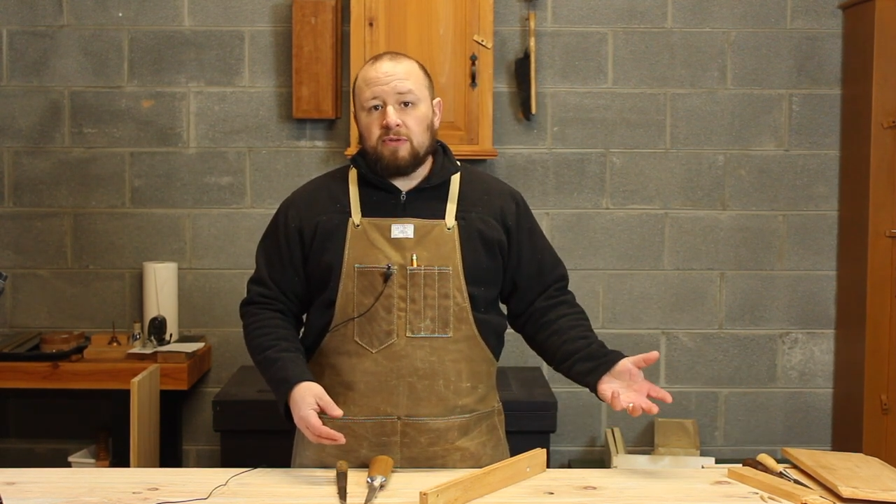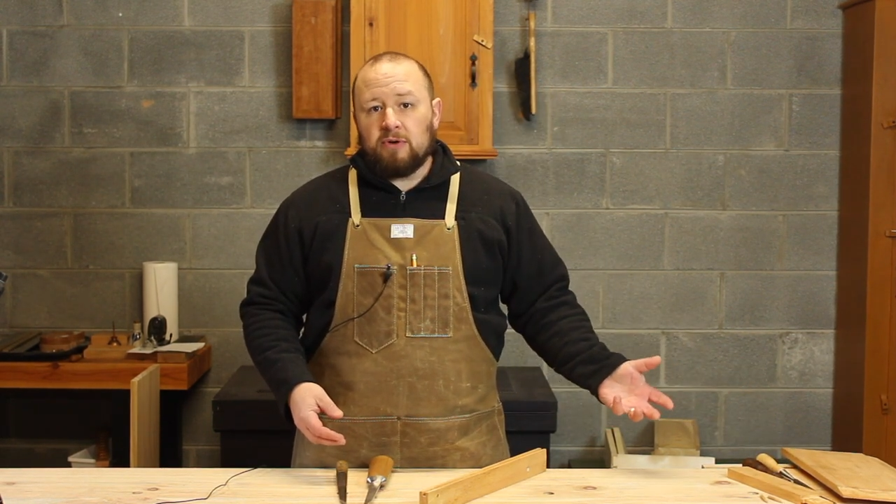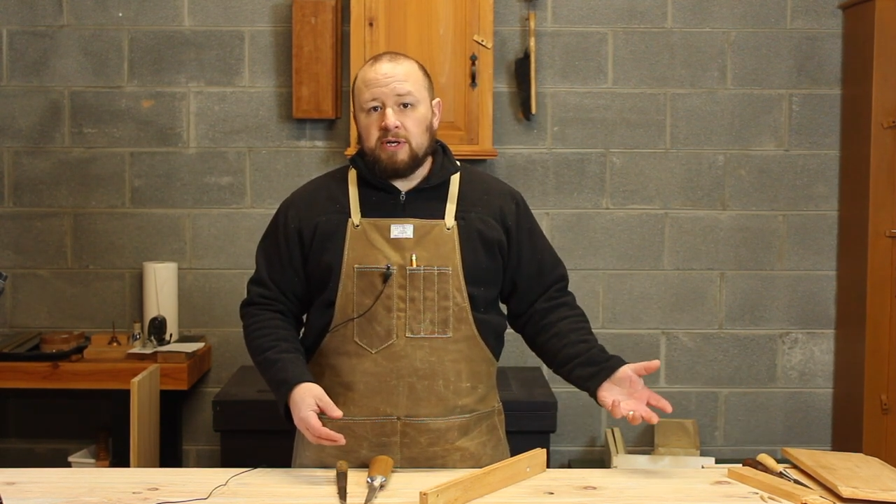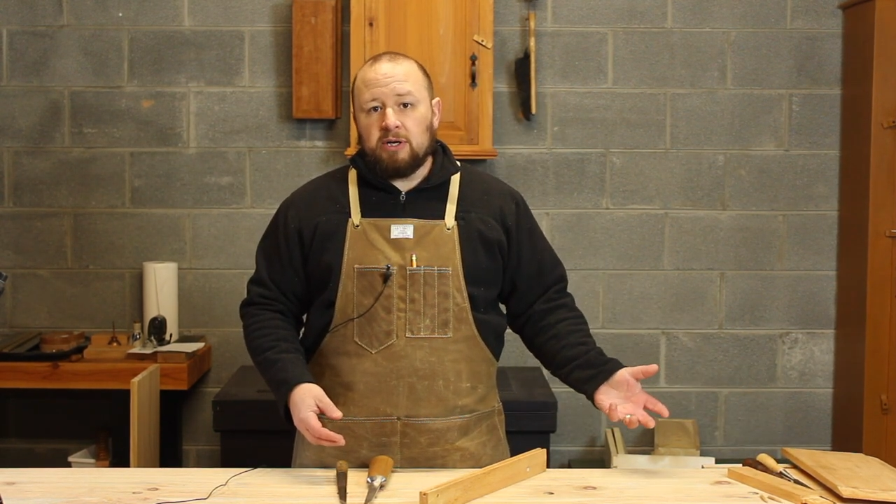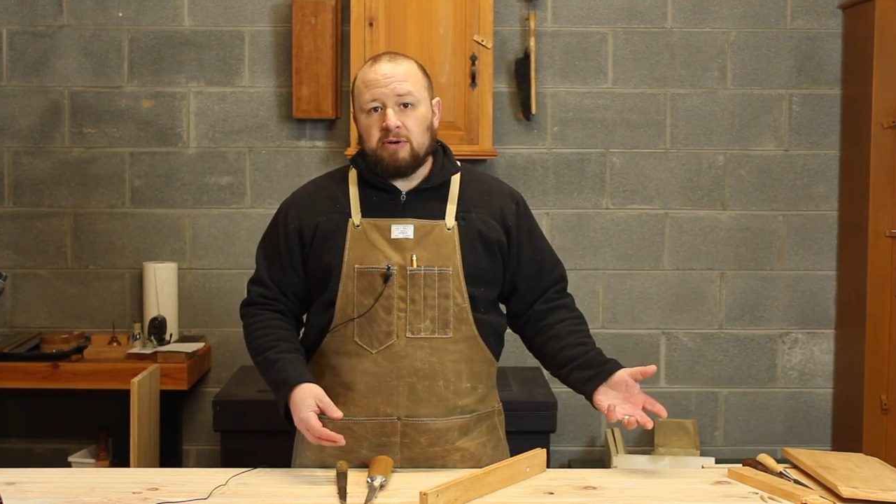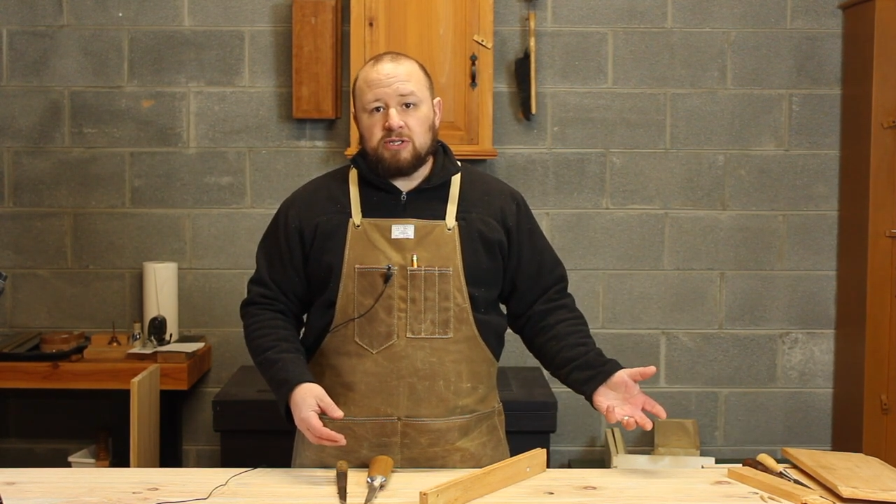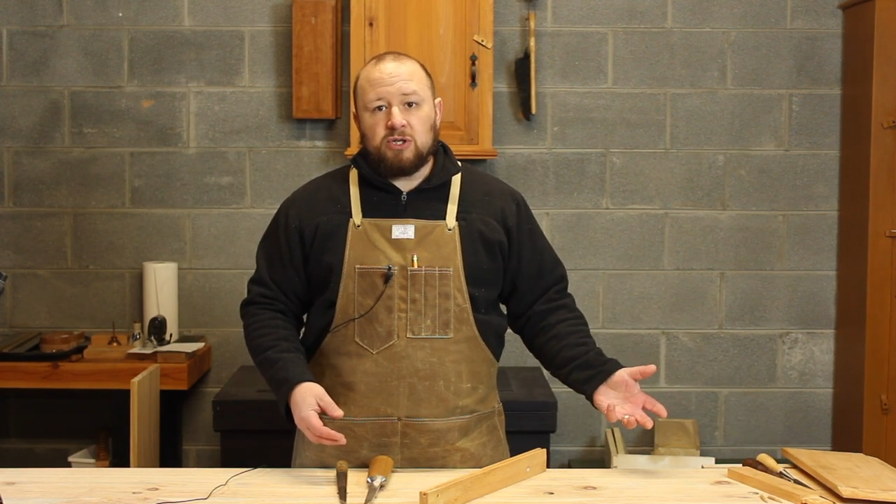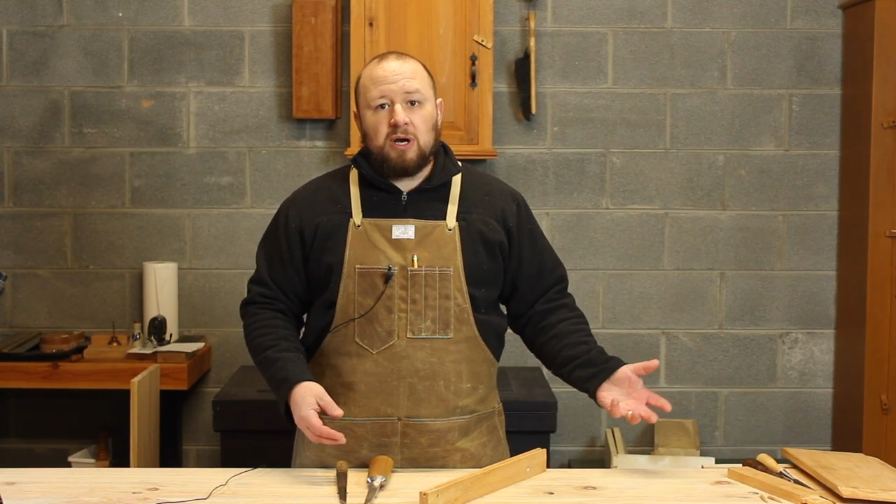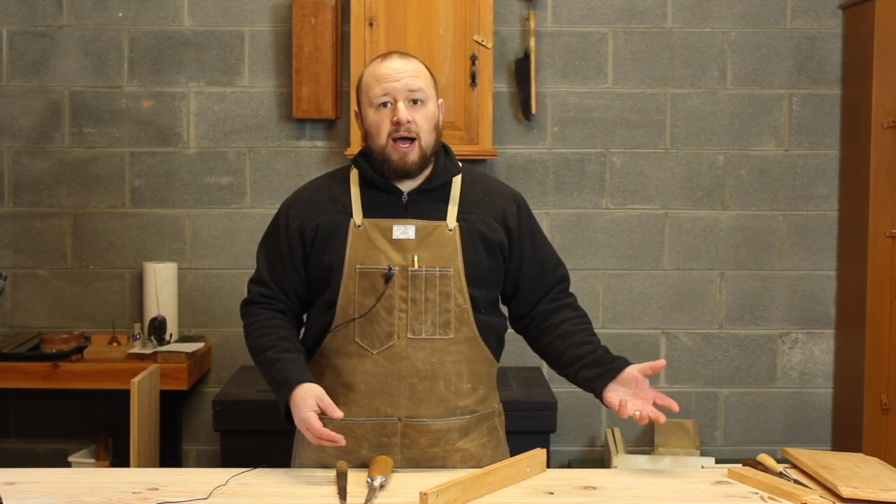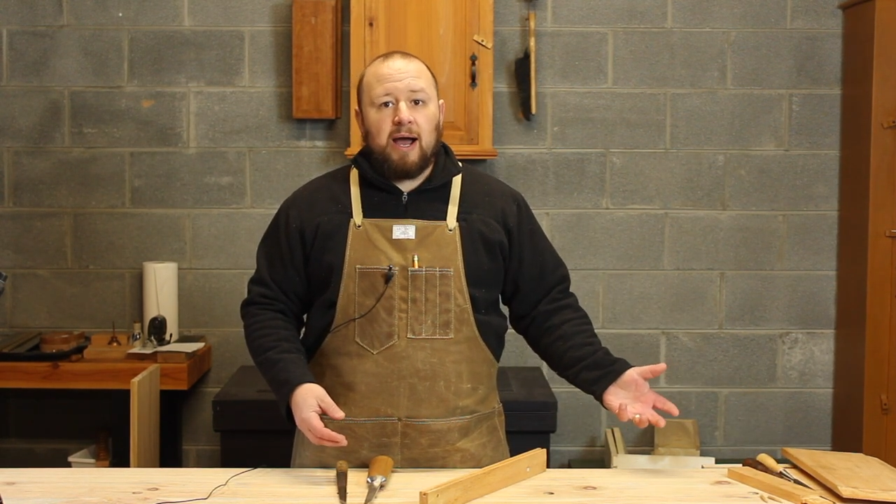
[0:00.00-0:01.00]
30 degrees
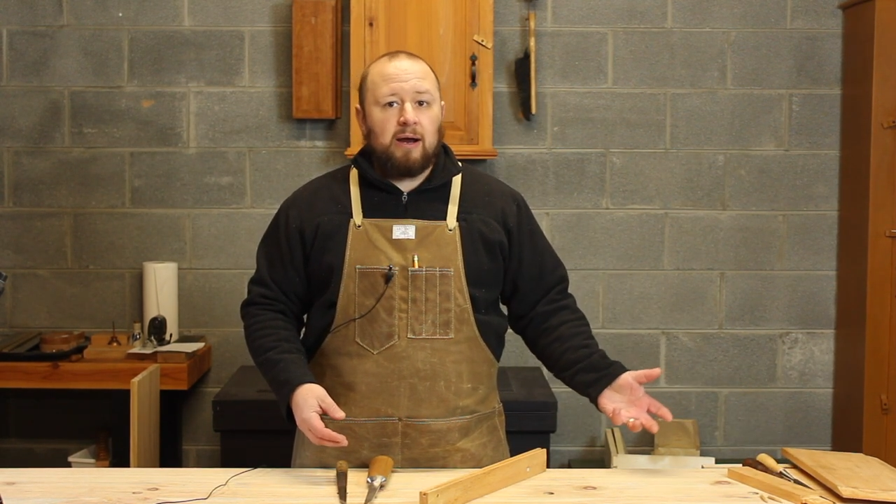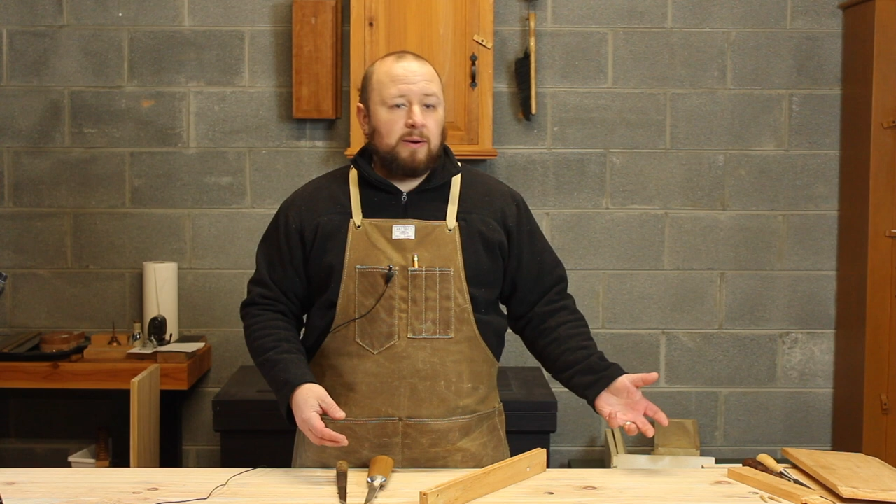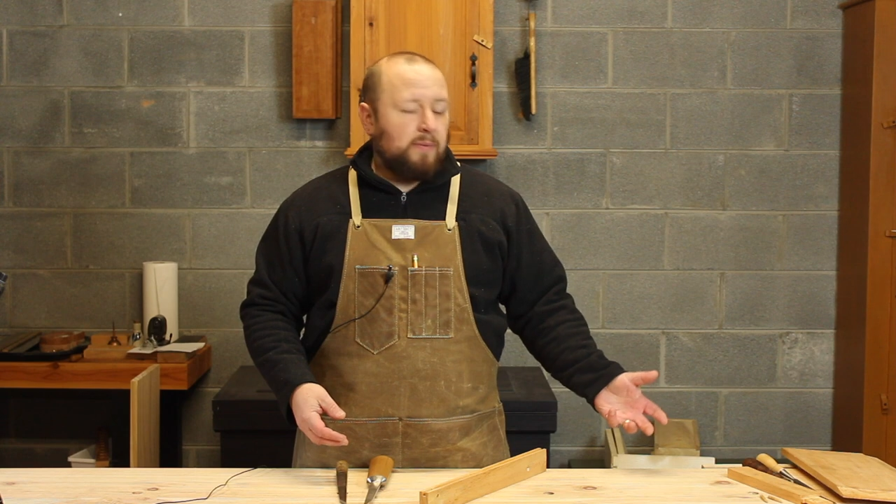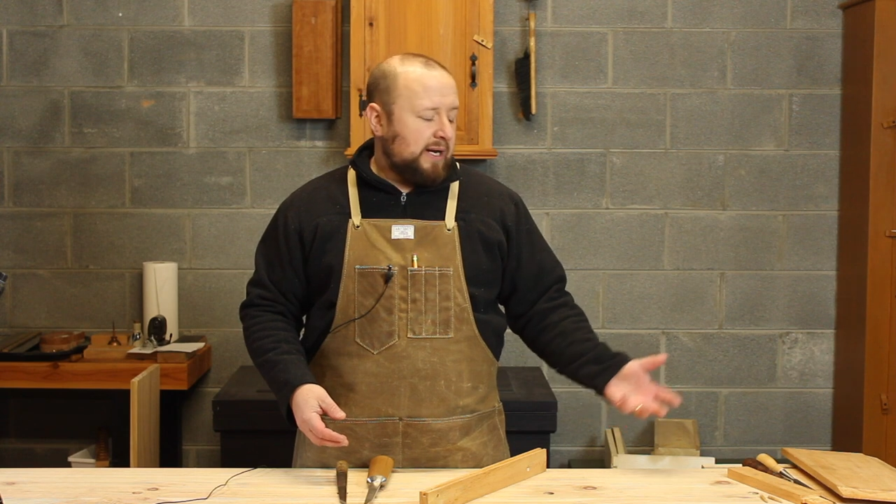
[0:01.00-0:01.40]
or higher.